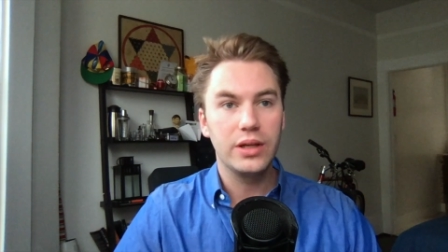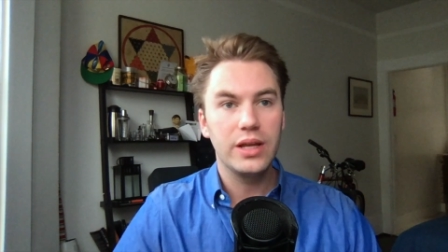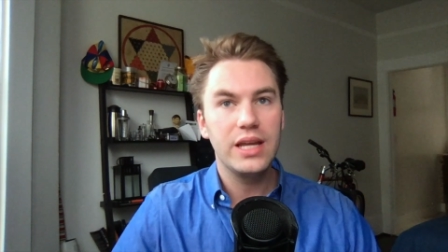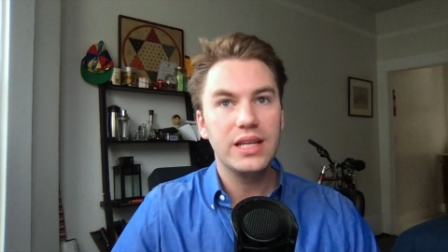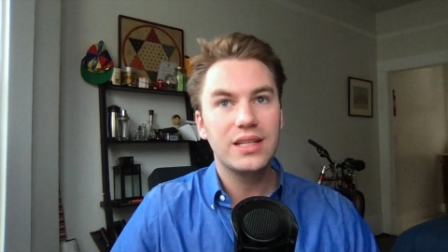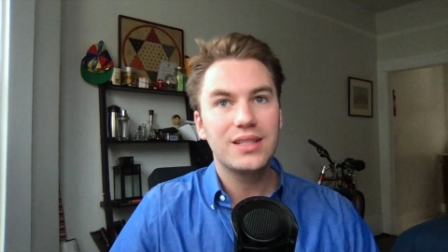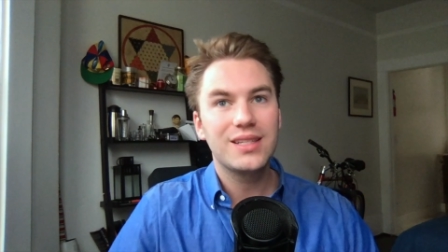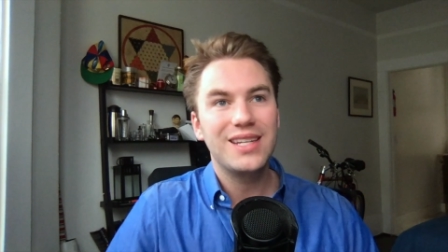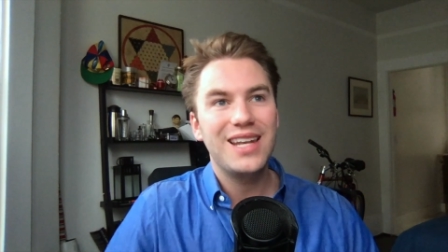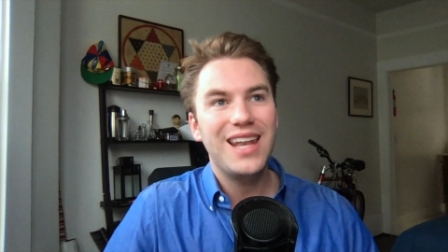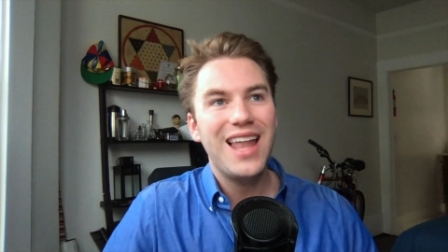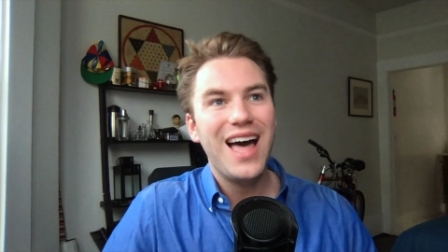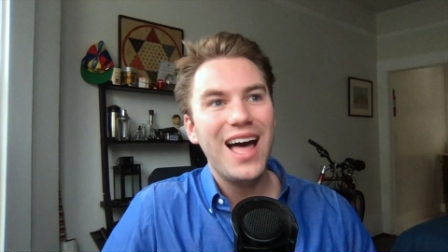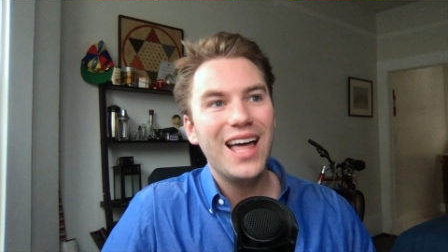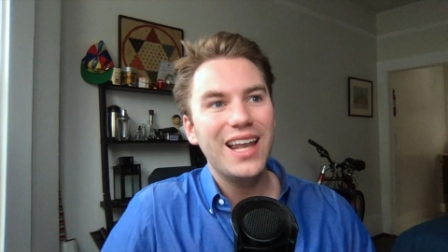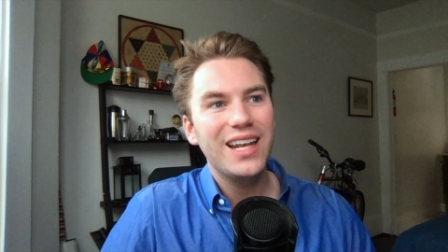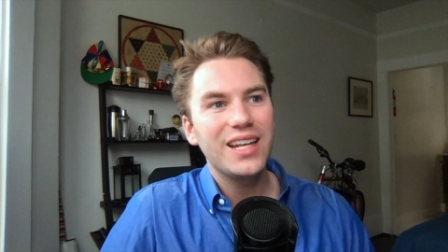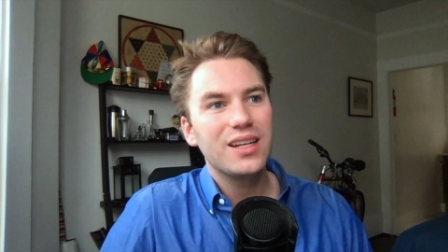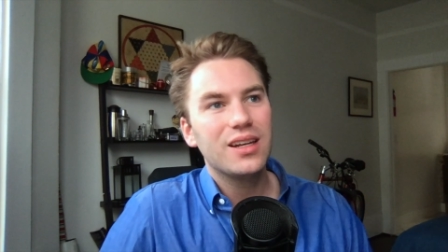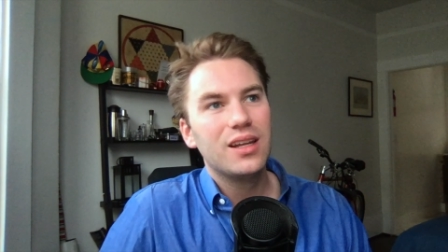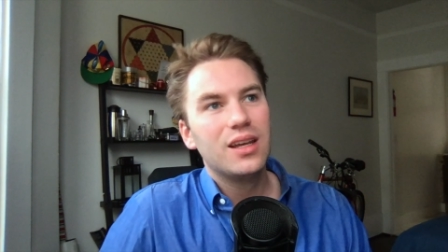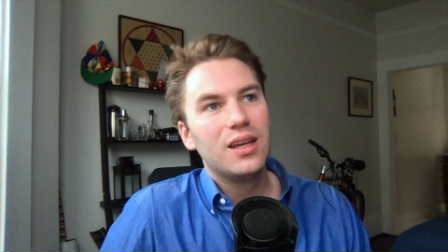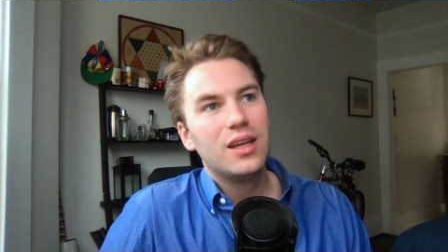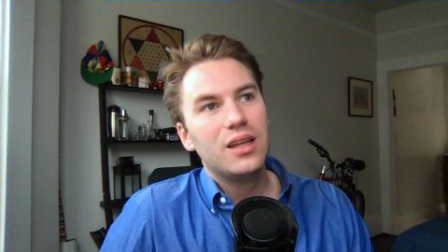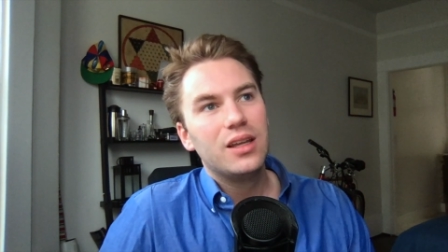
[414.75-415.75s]
It's not
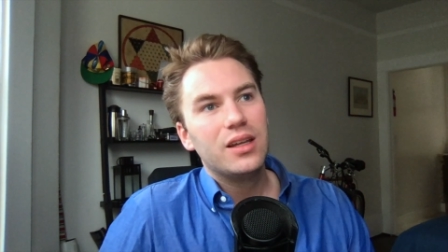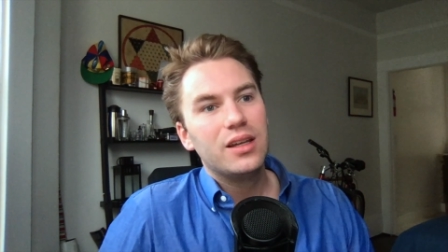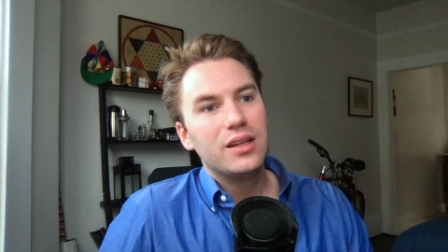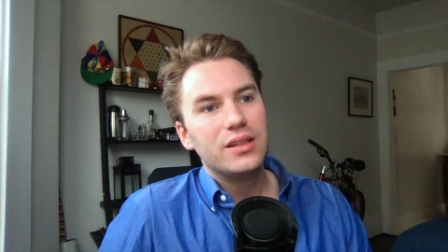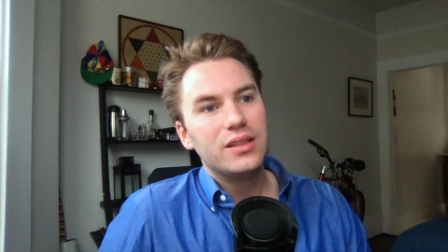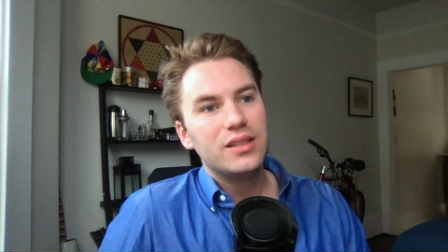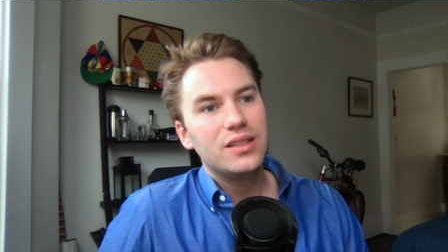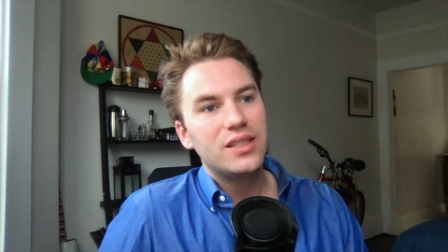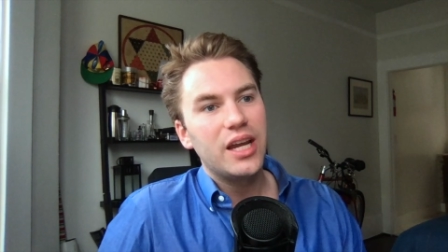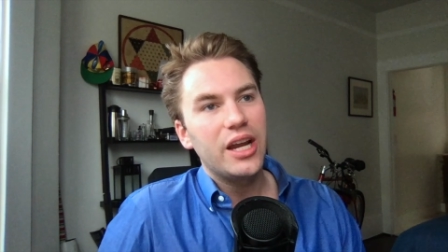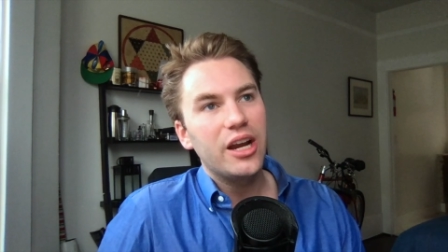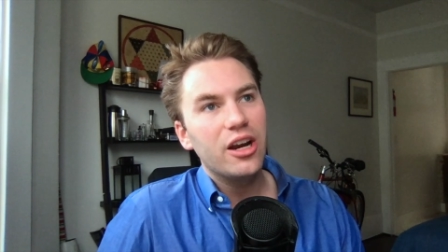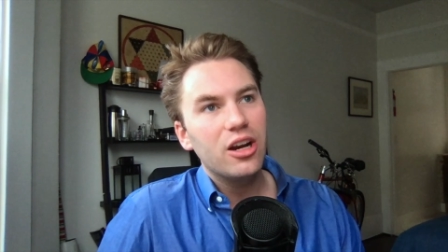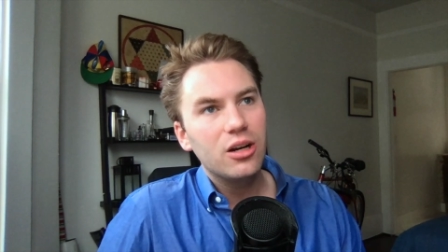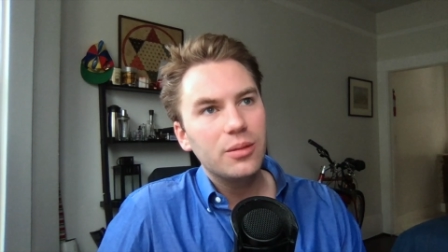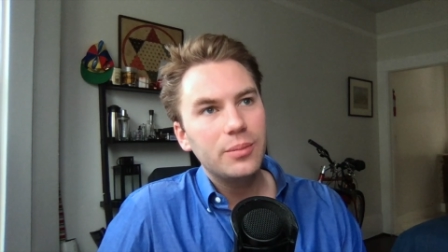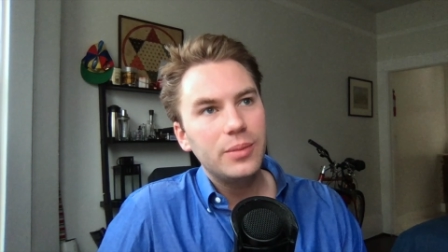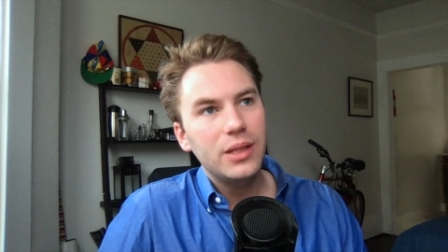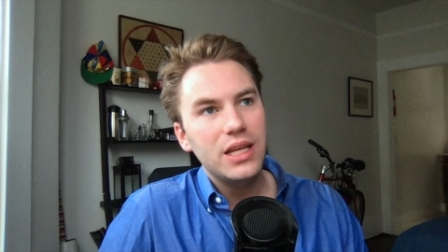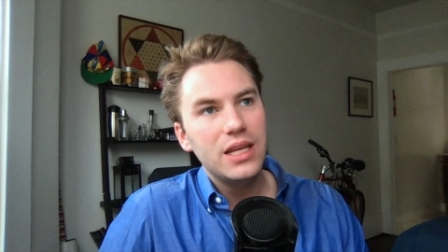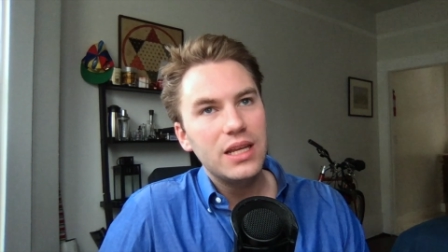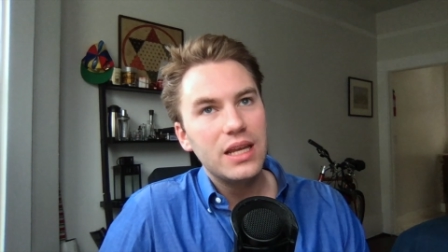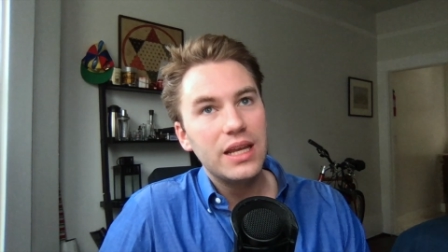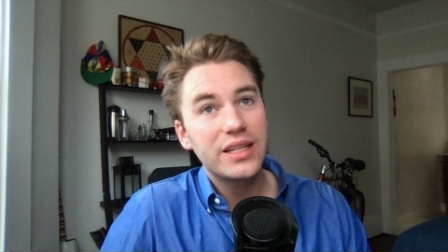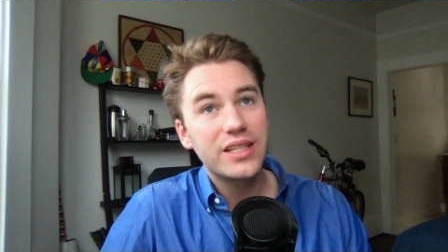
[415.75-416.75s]

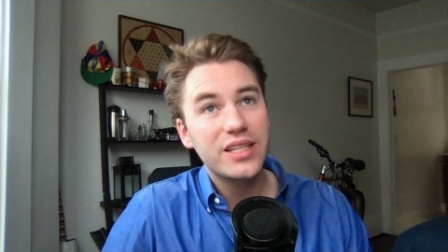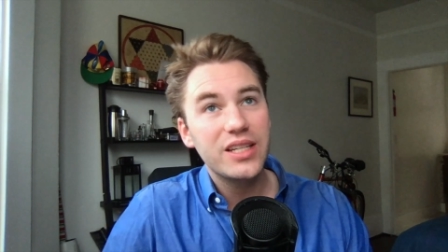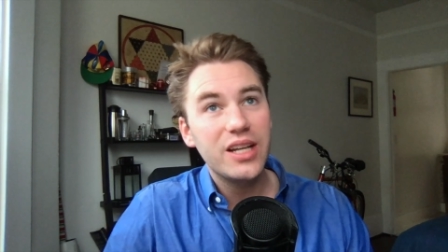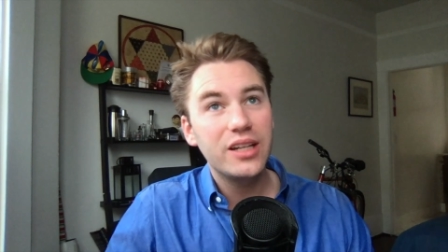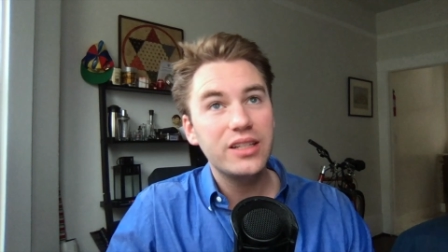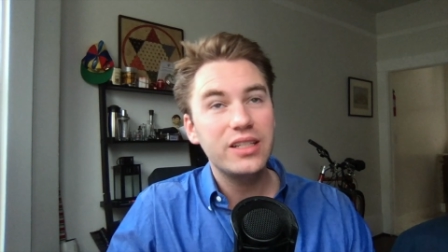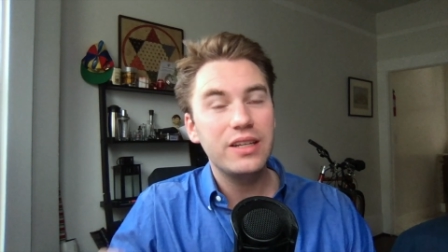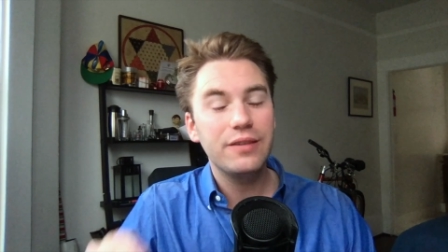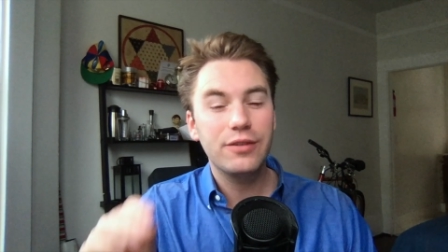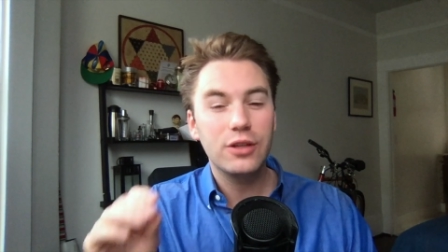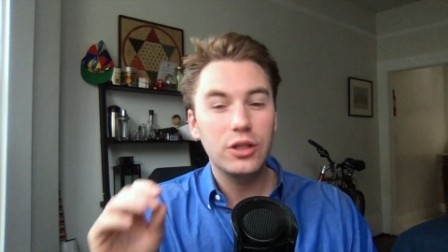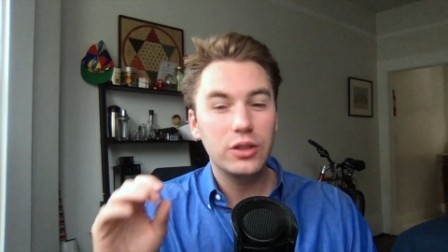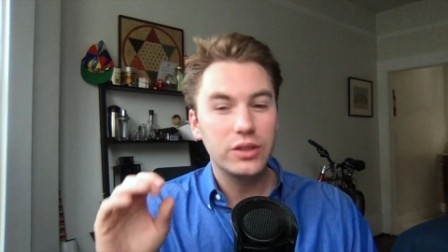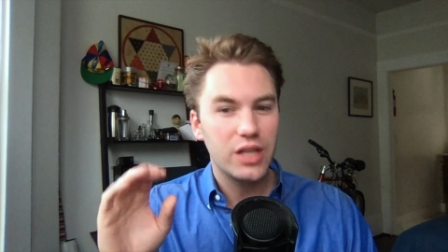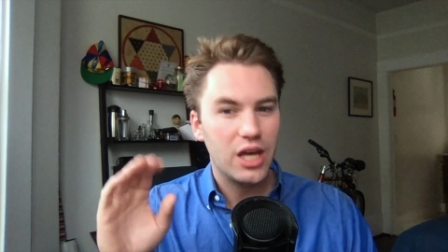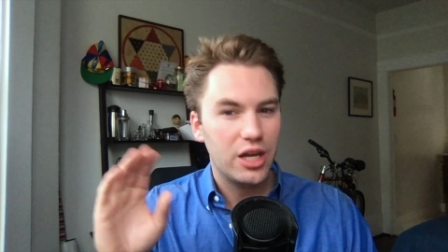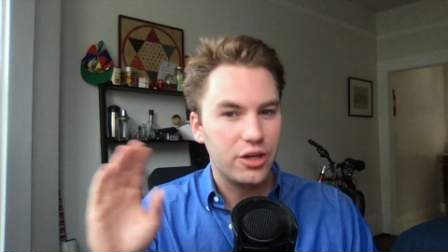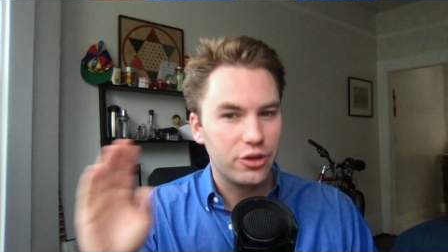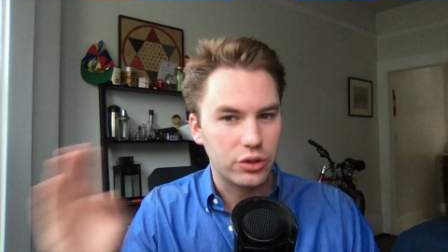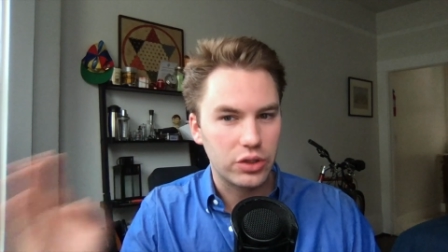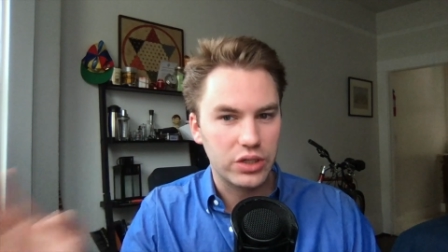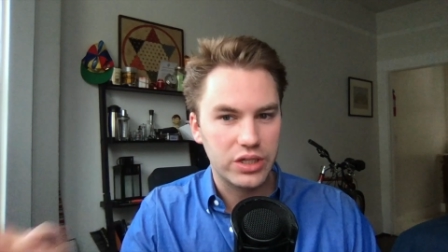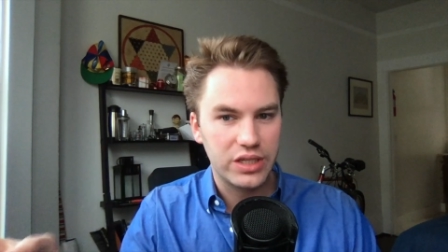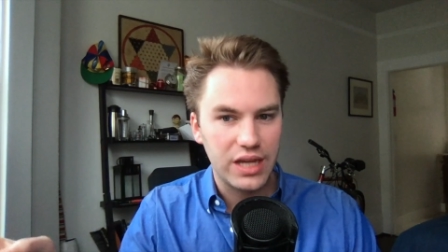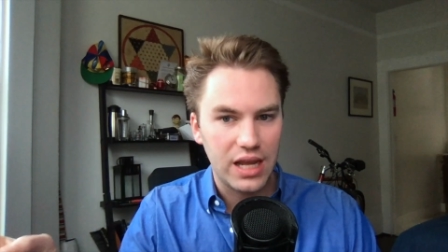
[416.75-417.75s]
difficult to
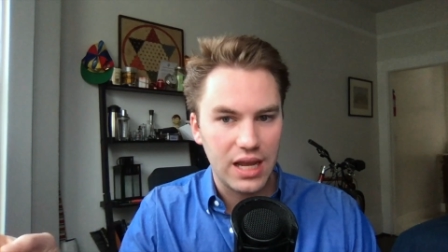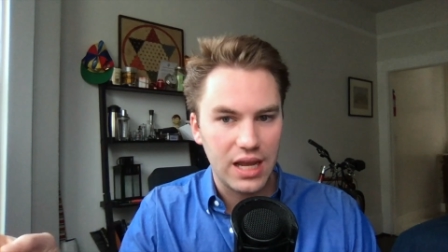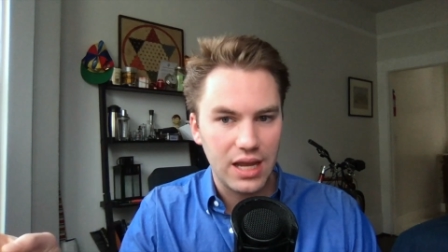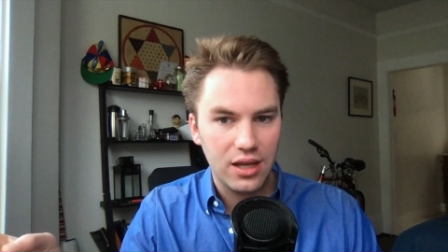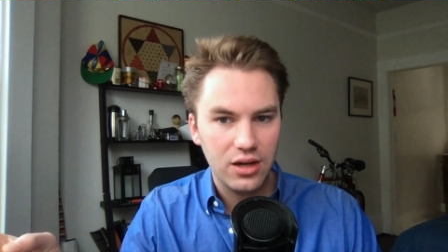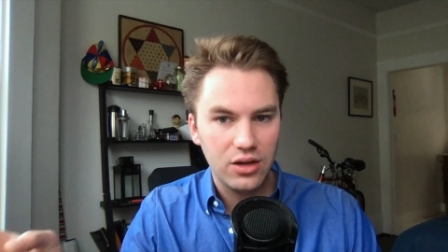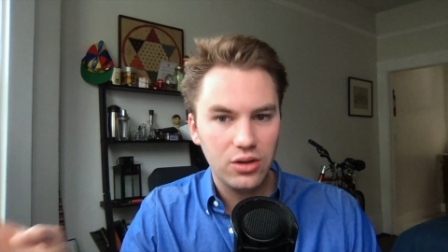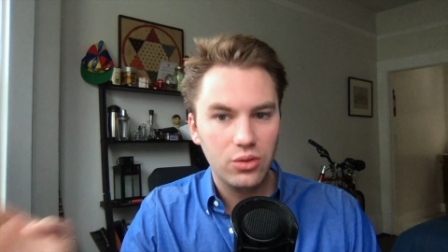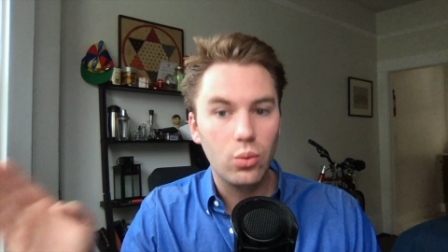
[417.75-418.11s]
understand.